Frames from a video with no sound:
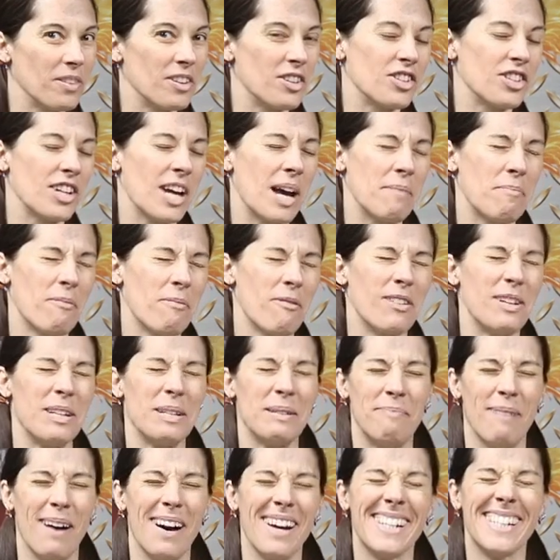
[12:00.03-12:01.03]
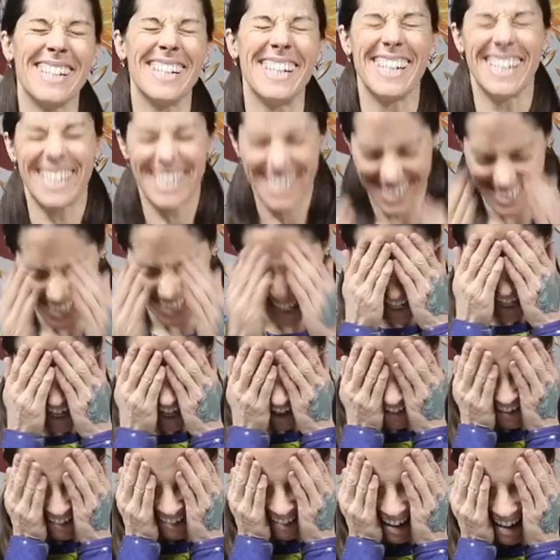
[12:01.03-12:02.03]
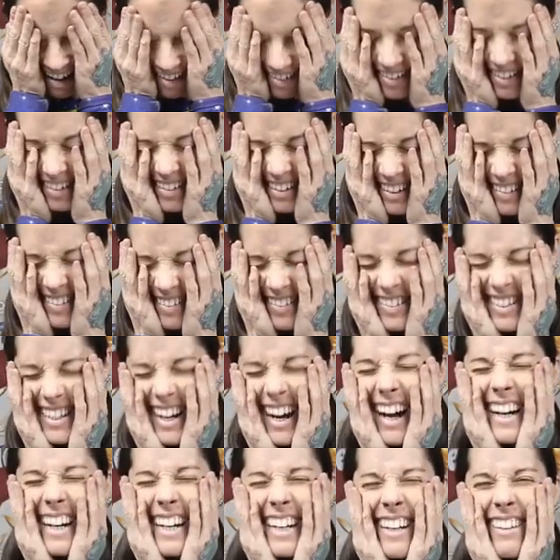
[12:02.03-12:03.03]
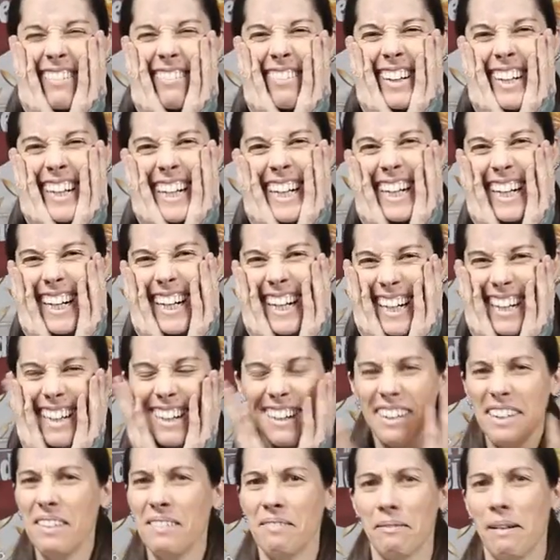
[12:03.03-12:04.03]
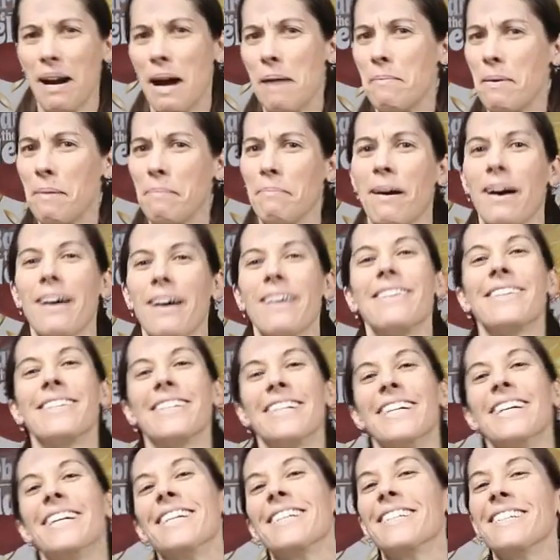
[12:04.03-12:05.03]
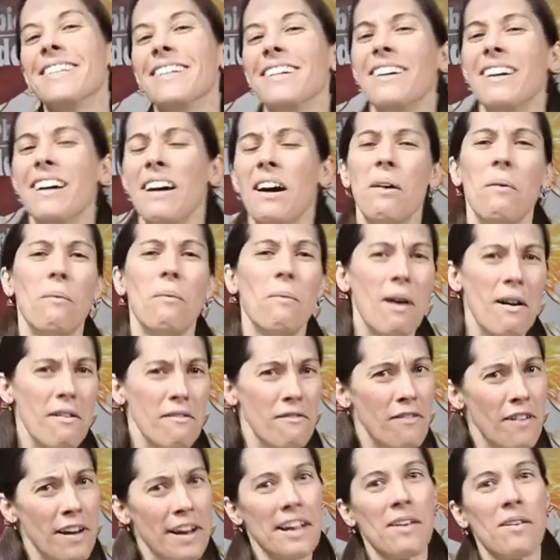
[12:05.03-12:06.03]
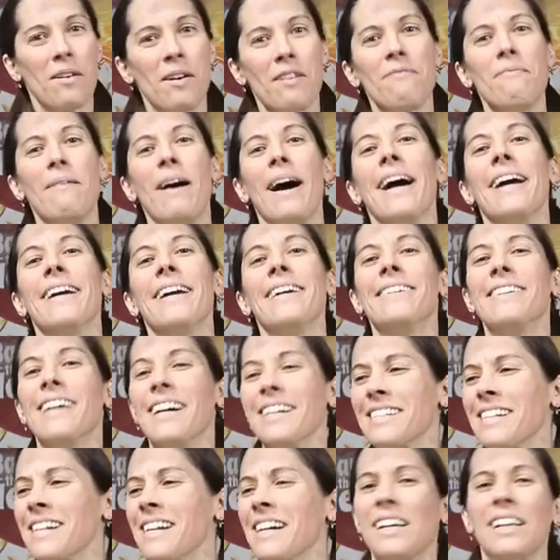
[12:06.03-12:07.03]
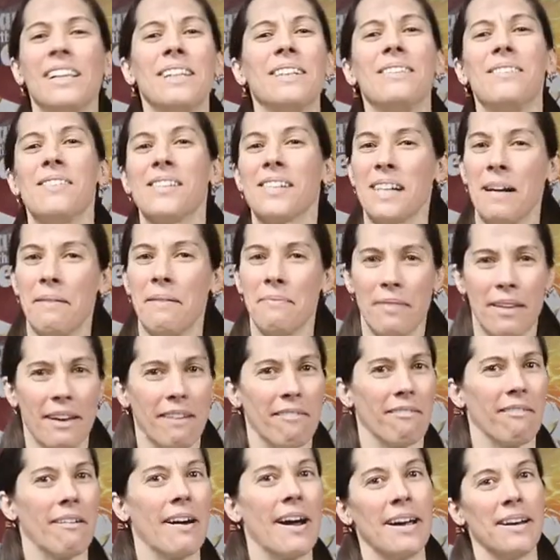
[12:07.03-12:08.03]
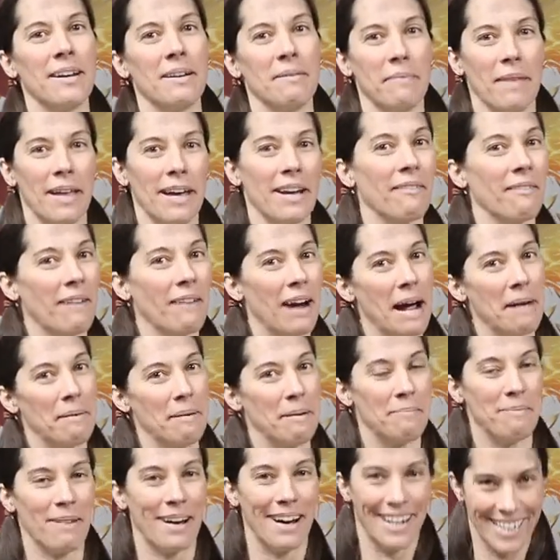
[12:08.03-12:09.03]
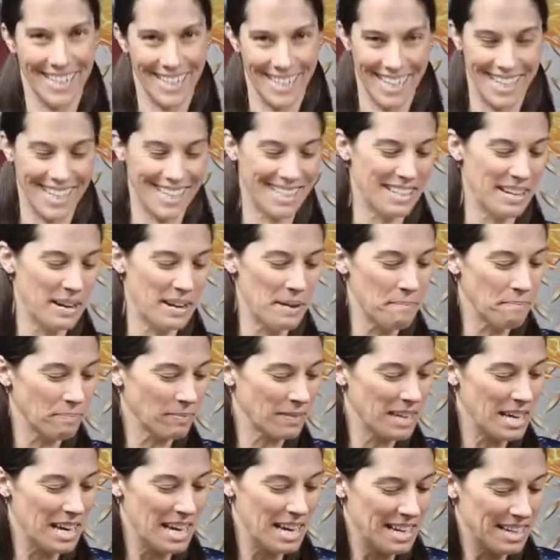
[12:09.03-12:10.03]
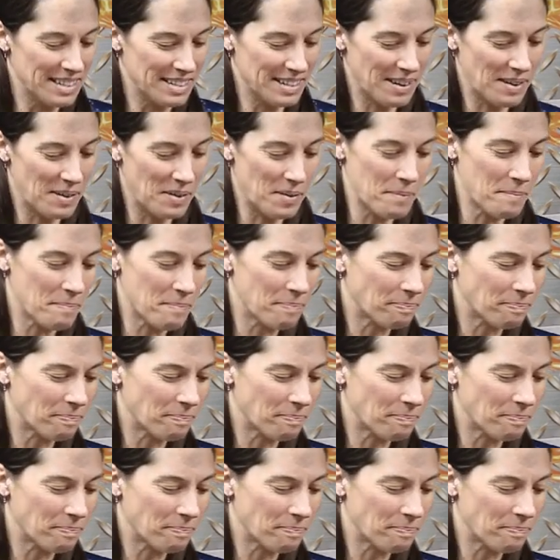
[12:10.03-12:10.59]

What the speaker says: shape of his butt cheeks sitting on the ground. Don't judge me. Rabbit butt cheeks. What video of mine doesn't include something random like rabbit butt cheeks? So